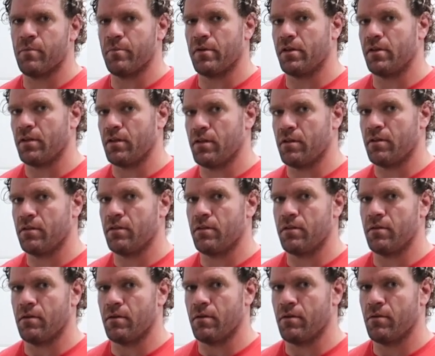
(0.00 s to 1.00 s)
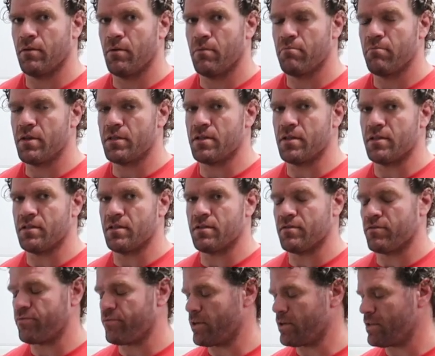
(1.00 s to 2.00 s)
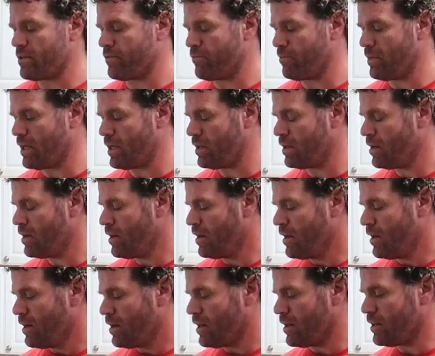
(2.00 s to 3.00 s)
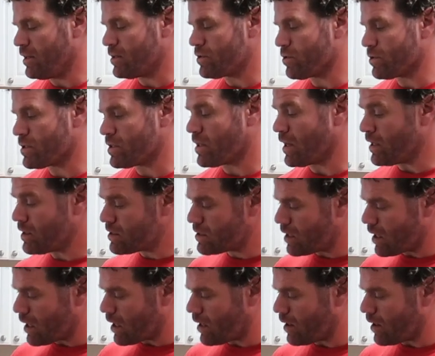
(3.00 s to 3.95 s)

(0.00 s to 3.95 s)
Typically the missus is in front of me in these sorts of things.